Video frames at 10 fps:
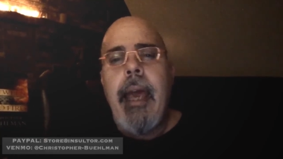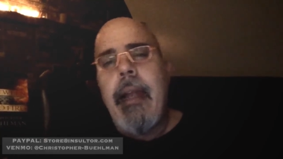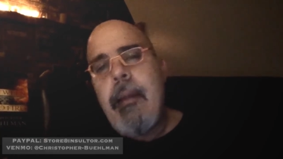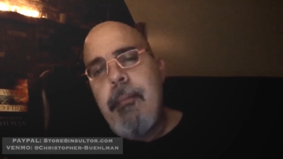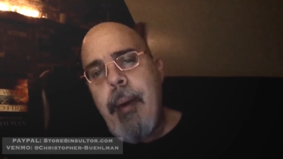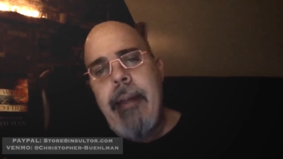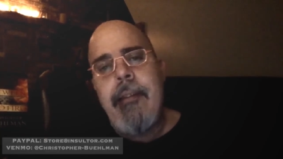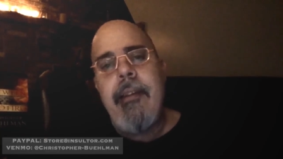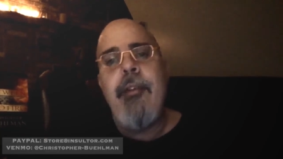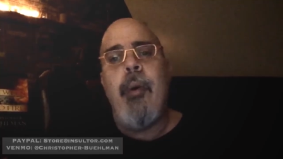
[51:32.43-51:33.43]
and he
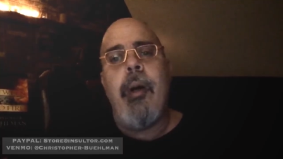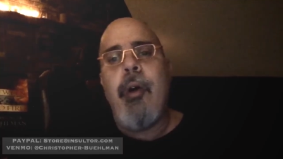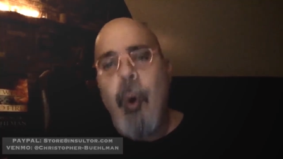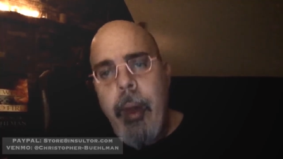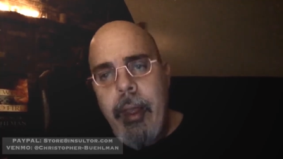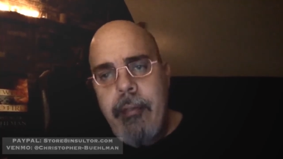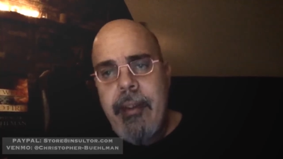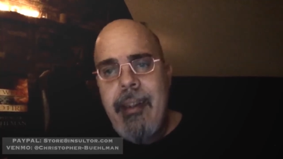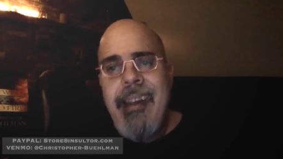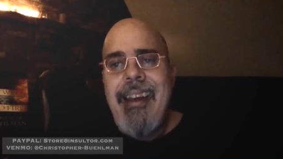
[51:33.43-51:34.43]
bent into a coil of
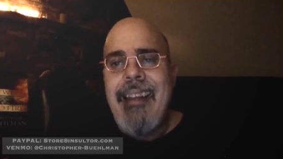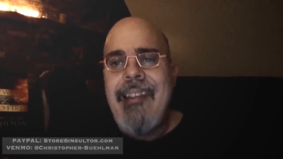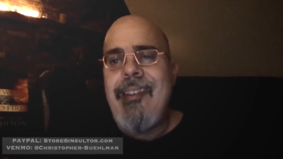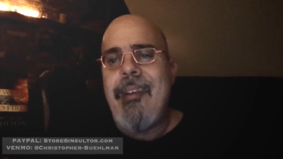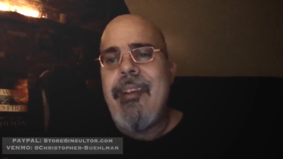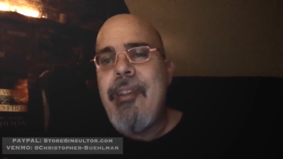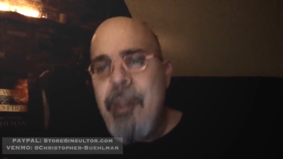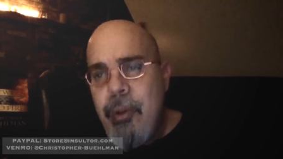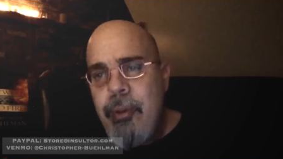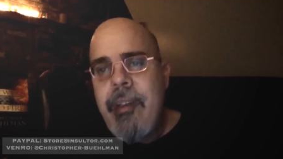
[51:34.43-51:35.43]
it and started
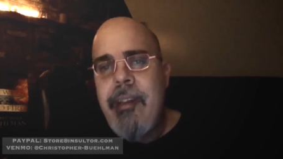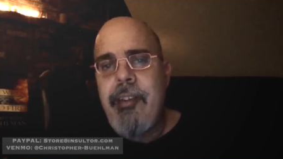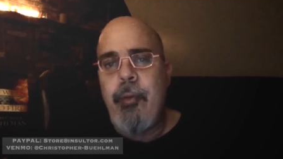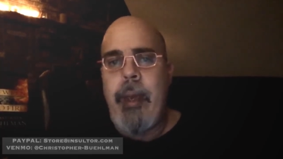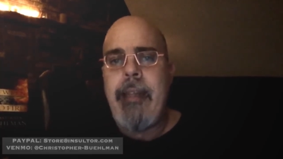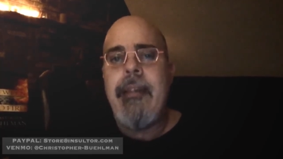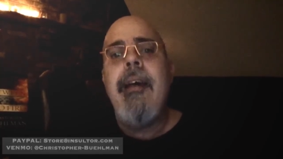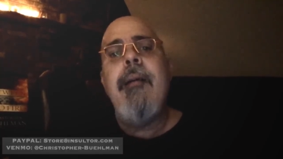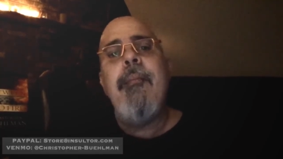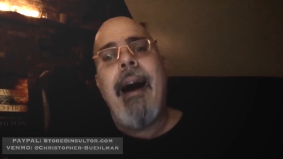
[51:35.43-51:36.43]
using his weight
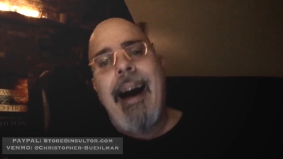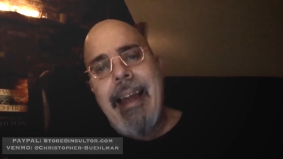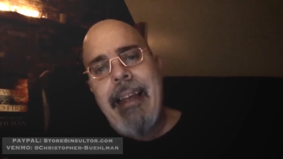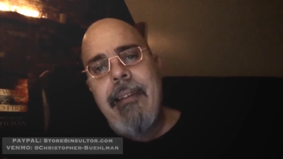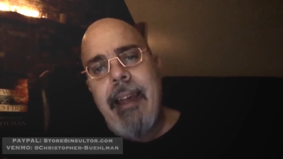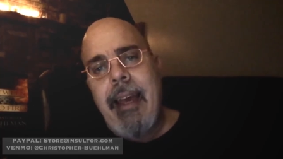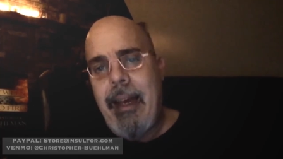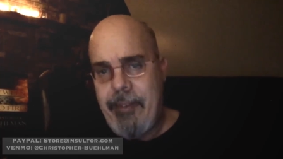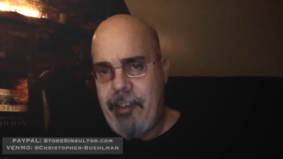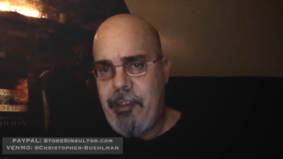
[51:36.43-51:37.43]
behind the
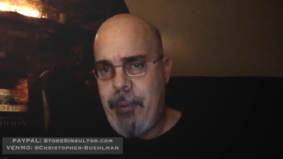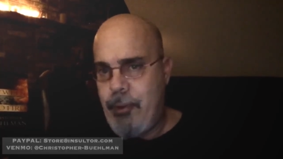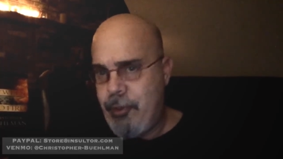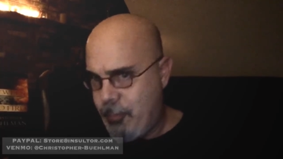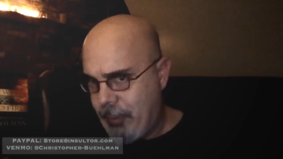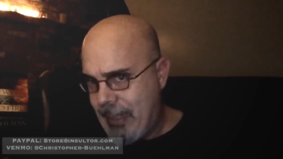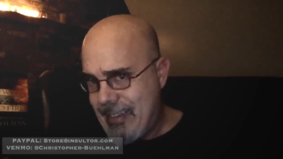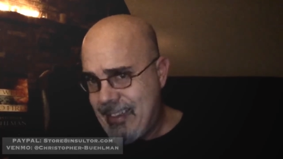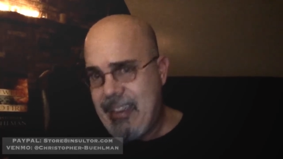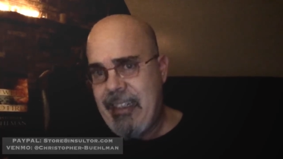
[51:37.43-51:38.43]
half-exposed blade
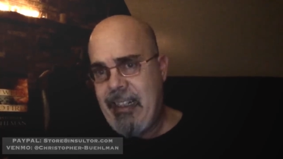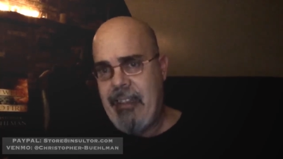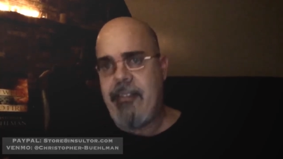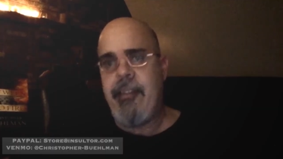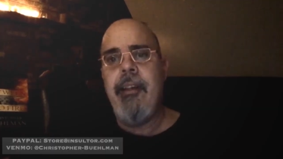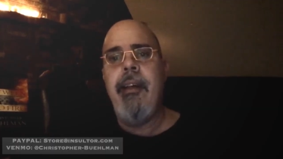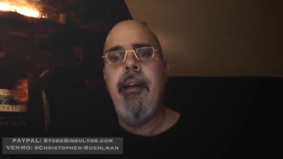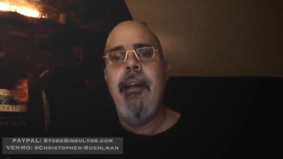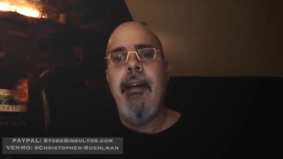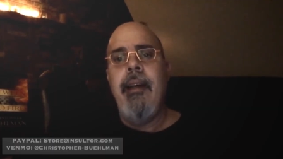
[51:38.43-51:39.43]
to cut.
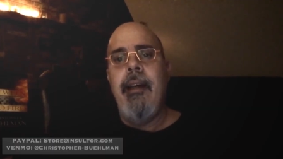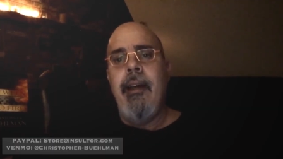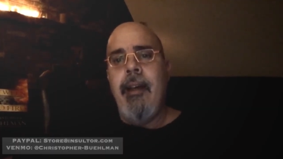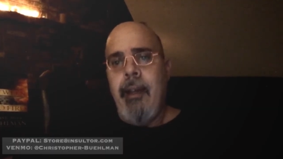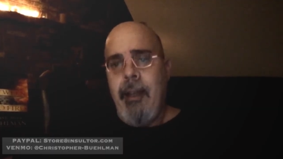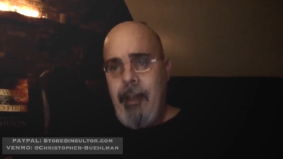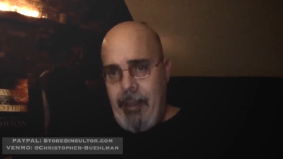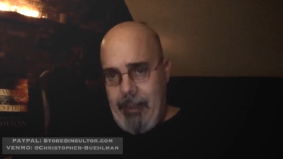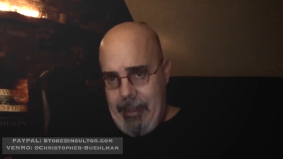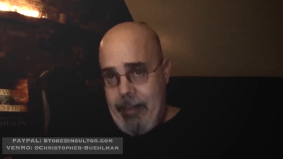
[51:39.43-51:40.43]

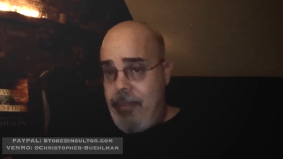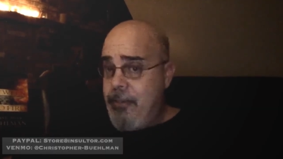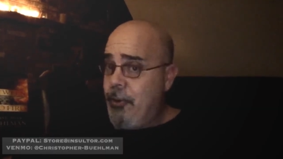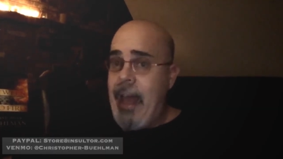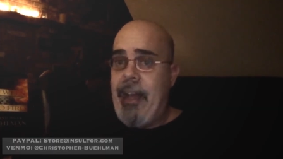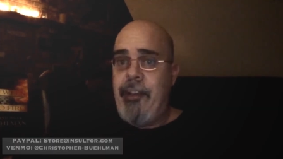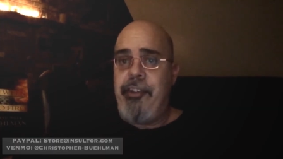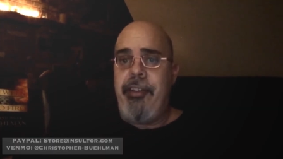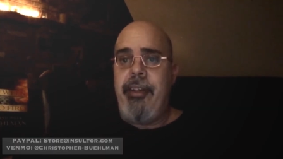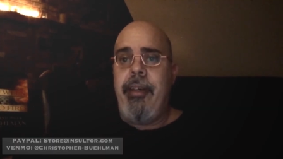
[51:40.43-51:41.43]
It
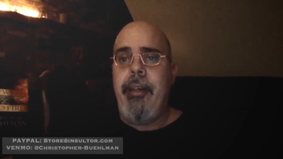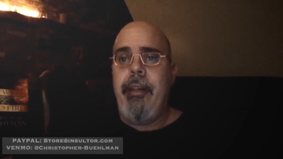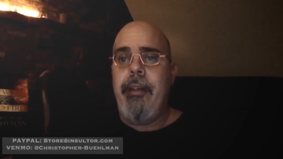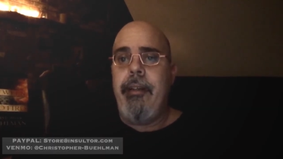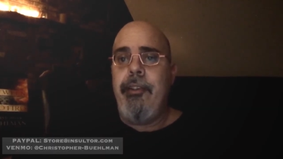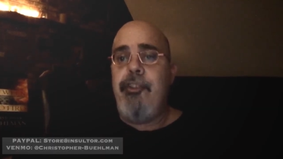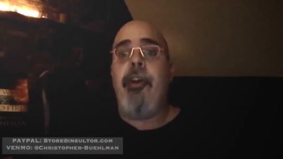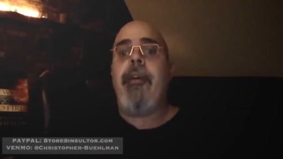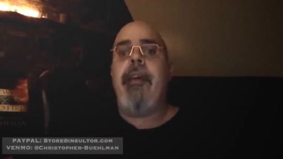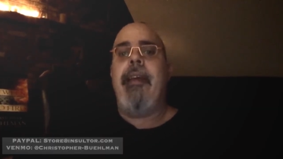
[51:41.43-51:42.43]
thrashed,
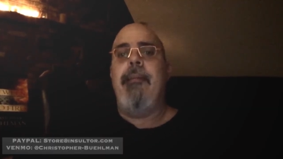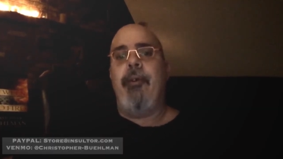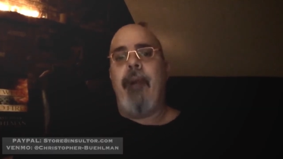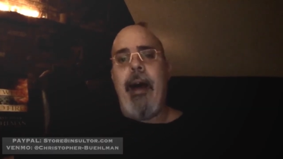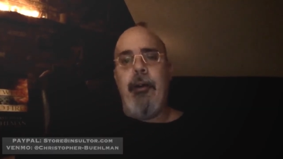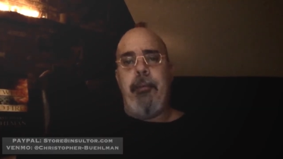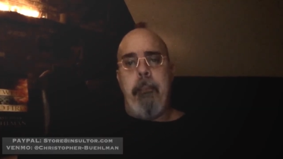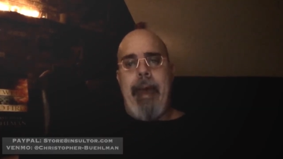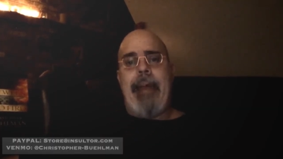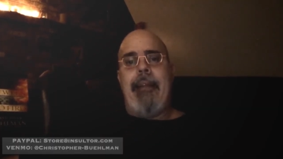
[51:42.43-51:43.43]
jerking him around
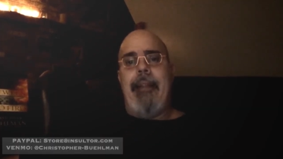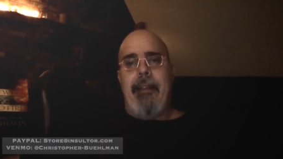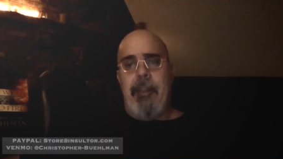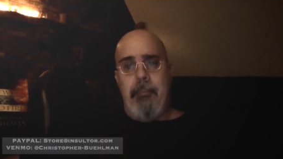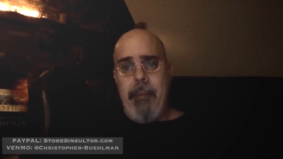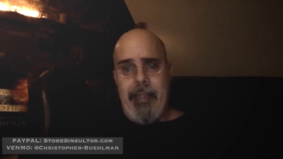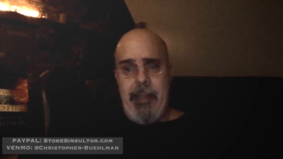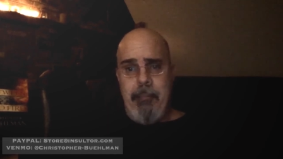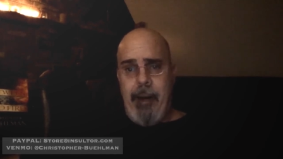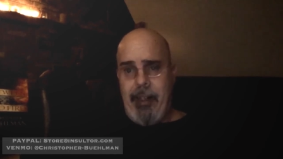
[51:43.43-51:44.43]
madly on the
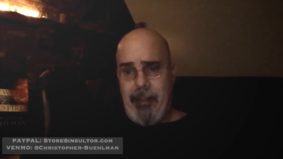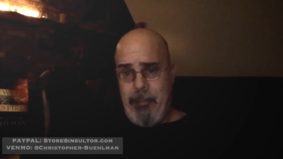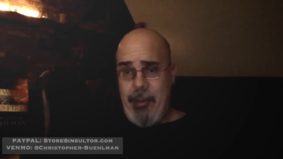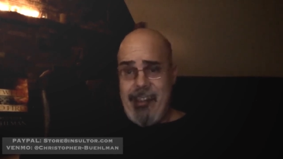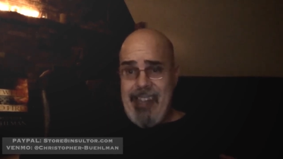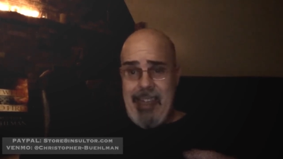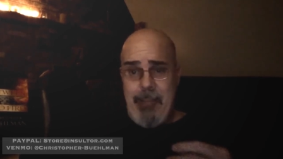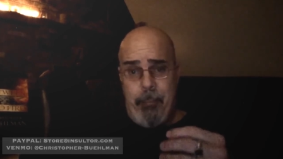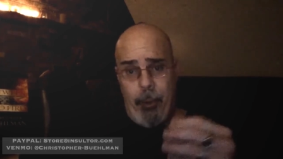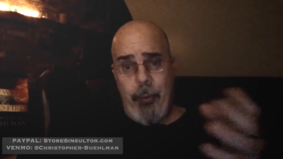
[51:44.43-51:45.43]
muddy bottom, though his
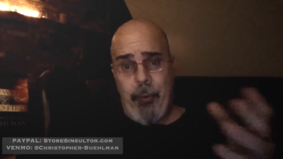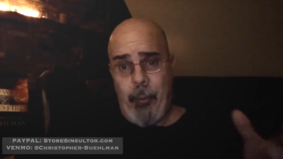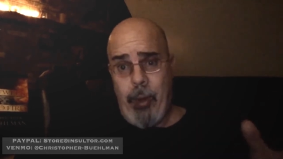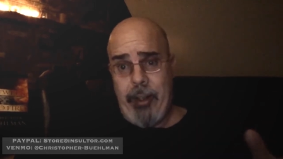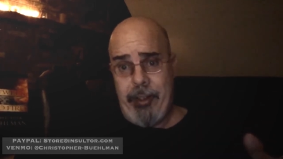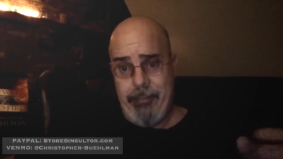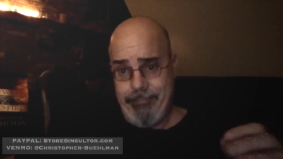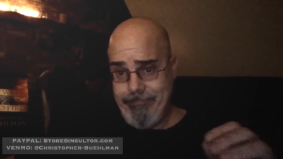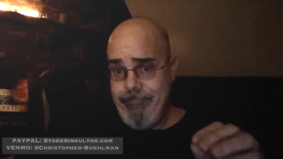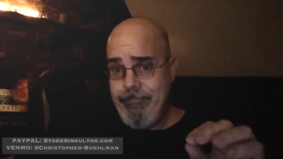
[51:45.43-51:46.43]
head broke the water,
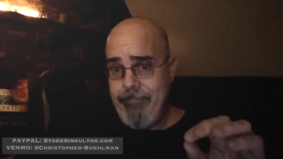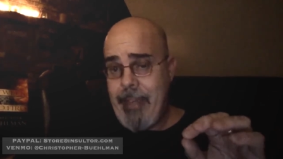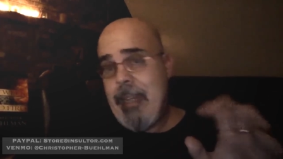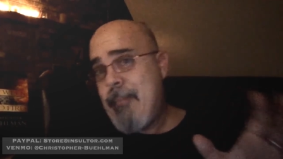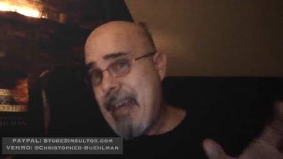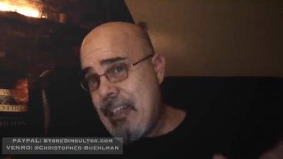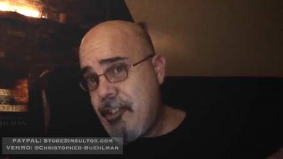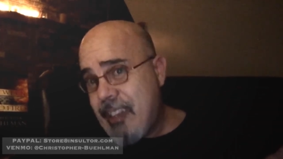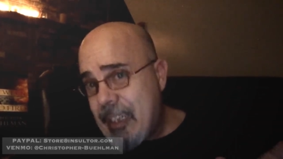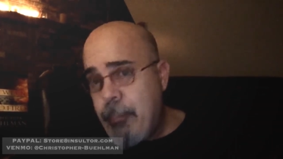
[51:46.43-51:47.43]
and he managed
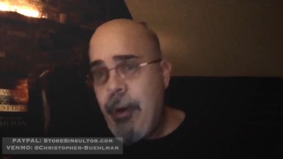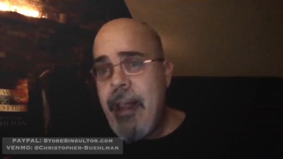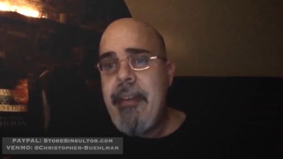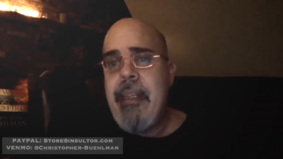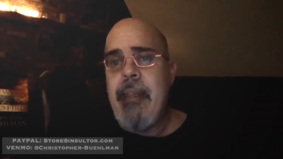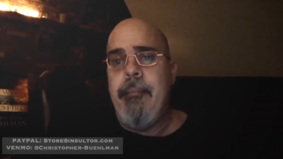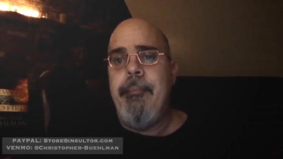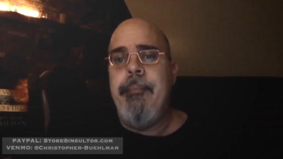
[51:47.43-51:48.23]
to get a breath in him.